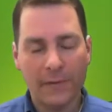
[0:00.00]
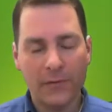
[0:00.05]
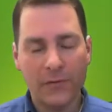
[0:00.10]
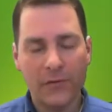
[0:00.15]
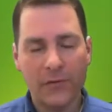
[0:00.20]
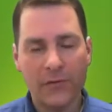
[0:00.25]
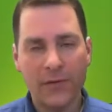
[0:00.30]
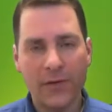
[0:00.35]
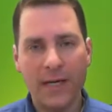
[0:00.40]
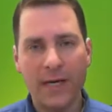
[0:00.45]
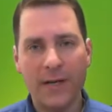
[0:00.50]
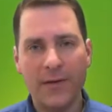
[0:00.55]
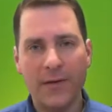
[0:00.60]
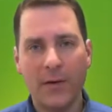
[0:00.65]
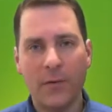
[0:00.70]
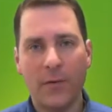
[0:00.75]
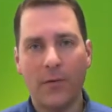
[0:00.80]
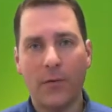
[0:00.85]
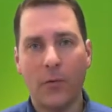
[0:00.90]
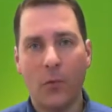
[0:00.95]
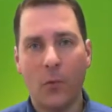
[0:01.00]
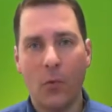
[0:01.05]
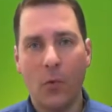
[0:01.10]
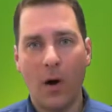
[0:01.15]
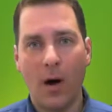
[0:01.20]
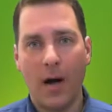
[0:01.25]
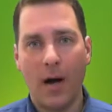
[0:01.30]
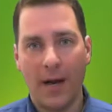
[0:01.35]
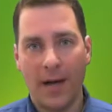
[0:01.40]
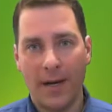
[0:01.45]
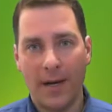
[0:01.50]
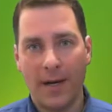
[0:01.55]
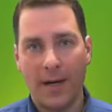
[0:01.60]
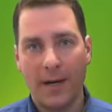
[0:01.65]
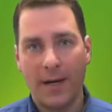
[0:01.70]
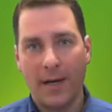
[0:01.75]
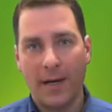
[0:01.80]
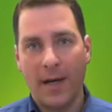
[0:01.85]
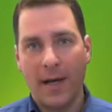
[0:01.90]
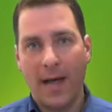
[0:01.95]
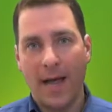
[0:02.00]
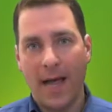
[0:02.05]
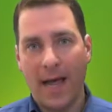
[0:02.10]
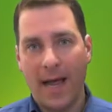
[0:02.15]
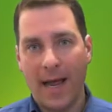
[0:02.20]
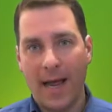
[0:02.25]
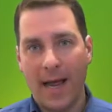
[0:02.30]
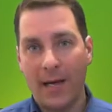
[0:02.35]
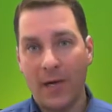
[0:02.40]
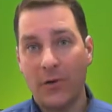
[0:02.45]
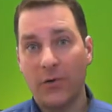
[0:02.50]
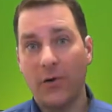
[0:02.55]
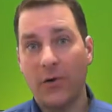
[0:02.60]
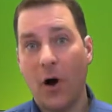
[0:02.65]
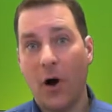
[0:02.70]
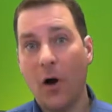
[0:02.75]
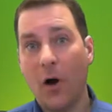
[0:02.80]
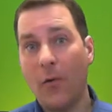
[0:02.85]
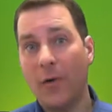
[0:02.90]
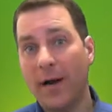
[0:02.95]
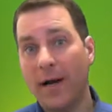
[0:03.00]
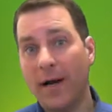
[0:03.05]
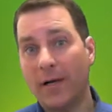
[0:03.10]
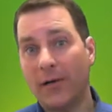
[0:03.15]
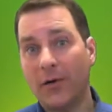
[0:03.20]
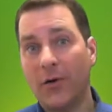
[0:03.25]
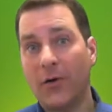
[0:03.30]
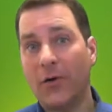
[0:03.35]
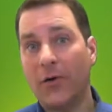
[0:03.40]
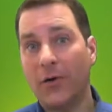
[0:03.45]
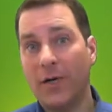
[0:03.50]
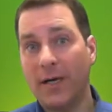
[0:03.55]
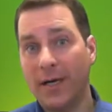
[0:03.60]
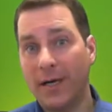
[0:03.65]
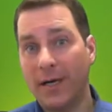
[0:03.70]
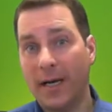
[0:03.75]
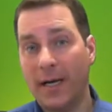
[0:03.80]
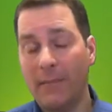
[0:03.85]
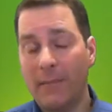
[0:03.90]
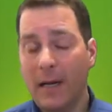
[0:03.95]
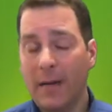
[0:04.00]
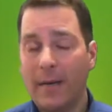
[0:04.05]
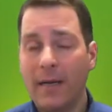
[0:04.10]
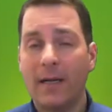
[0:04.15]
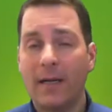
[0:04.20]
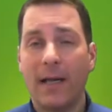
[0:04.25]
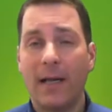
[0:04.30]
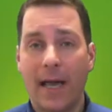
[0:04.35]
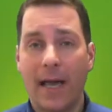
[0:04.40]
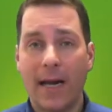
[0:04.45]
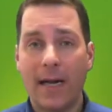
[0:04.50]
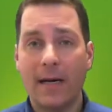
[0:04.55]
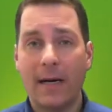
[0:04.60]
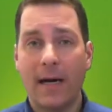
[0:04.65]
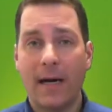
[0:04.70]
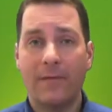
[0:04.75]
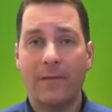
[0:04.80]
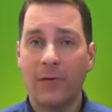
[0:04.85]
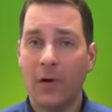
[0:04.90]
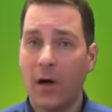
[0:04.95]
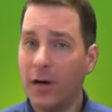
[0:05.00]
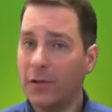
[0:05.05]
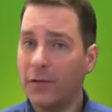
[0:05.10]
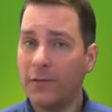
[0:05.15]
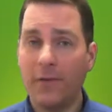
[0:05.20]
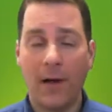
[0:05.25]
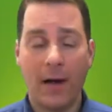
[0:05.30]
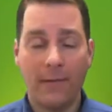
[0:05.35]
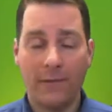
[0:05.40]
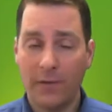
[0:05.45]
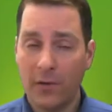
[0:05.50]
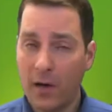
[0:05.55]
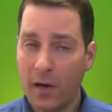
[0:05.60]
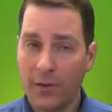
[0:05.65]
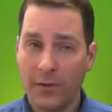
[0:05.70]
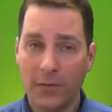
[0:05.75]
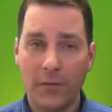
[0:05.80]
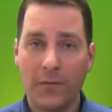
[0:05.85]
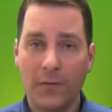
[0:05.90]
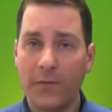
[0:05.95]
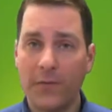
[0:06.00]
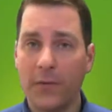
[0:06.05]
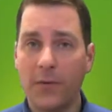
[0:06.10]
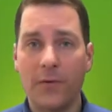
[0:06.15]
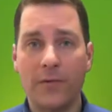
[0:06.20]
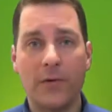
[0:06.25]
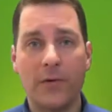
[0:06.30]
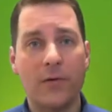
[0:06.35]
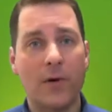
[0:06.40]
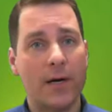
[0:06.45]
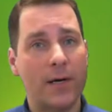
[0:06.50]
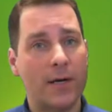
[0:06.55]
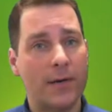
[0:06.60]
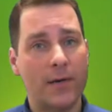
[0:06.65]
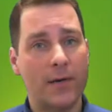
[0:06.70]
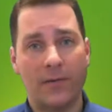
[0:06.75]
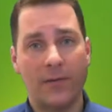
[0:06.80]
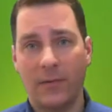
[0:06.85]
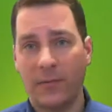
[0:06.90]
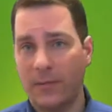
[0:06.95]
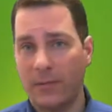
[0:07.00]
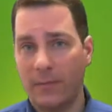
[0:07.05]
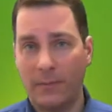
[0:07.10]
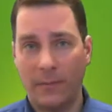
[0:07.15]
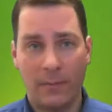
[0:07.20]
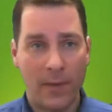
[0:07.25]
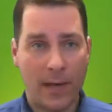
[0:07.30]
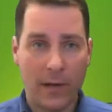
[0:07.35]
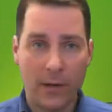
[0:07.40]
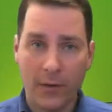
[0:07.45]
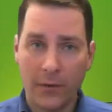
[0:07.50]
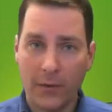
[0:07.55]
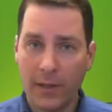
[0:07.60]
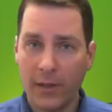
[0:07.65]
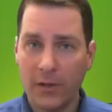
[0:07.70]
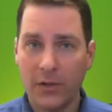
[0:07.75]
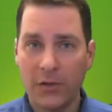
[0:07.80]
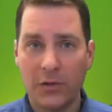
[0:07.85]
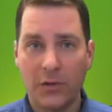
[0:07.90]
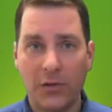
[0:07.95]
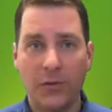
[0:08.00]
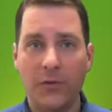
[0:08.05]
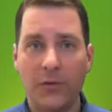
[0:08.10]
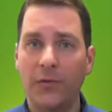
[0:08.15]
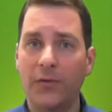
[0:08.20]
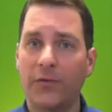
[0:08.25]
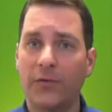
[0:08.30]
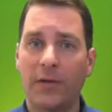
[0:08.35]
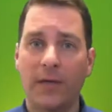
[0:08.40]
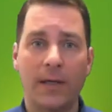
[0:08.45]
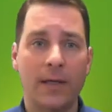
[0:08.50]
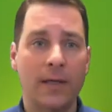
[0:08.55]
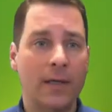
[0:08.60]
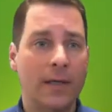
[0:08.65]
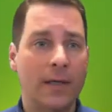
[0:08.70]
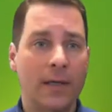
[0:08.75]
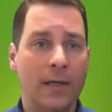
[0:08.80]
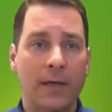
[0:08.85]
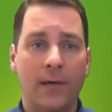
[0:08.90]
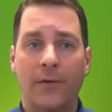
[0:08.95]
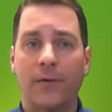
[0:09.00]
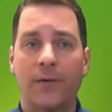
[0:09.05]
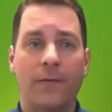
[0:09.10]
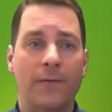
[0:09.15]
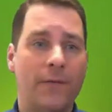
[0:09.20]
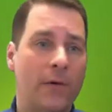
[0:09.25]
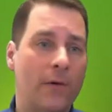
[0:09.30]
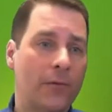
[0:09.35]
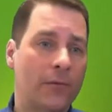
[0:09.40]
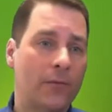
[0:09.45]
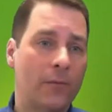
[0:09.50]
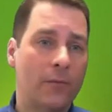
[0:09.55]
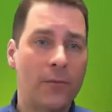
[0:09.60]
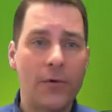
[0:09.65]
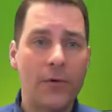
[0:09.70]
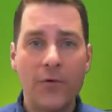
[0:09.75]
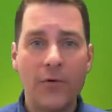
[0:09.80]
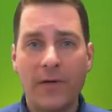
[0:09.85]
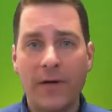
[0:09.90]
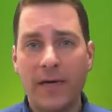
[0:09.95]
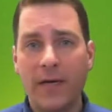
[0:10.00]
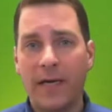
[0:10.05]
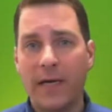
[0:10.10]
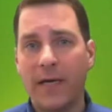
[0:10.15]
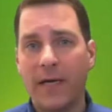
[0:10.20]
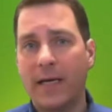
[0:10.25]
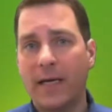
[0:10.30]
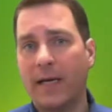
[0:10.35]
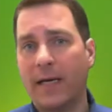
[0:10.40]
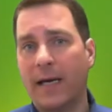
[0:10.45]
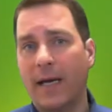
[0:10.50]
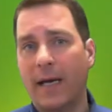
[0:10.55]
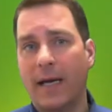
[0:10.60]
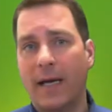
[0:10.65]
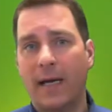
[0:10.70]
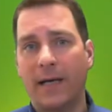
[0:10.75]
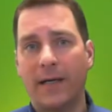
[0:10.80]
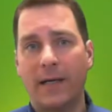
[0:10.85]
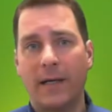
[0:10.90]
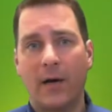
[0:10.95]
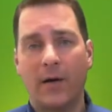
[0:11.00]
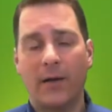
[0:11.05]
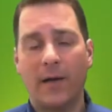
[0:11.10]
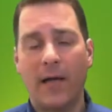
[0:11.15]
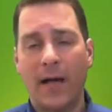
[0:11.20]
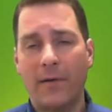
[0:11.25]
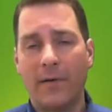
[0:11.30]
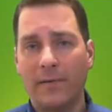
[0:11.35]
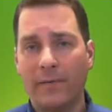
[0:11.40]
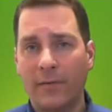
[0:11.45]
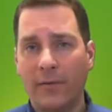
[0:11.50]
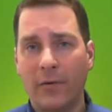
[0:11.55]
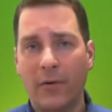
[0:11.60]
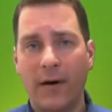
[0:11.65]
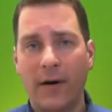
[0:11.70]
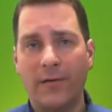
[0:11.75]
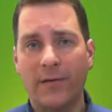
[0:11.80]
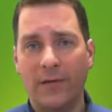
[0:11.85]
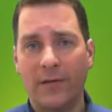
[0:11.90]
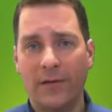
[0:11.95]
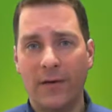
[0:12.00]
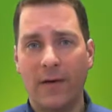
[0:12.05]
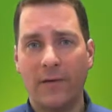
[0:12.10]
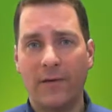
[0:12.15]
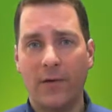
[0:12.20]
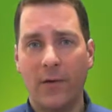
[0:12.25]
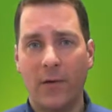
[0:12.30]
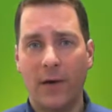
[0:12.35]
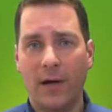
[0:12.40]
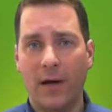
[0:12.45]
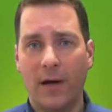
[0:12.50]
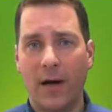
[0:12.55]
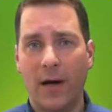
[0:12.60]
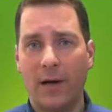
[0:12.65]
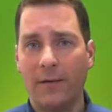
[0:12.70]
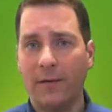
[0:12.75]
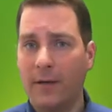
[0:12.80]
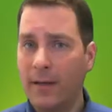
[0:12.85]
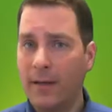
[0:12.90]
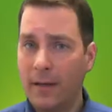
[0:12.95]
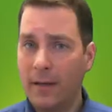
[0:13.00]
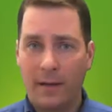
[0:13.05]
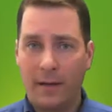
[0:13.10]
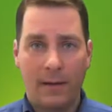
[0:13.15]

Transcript: if you see anything with a 1 and you already had turned it in, maybe late, and I've talked to a few of you. I know that some medical issues and some folks were moving, and a lot of crazy stuff going on,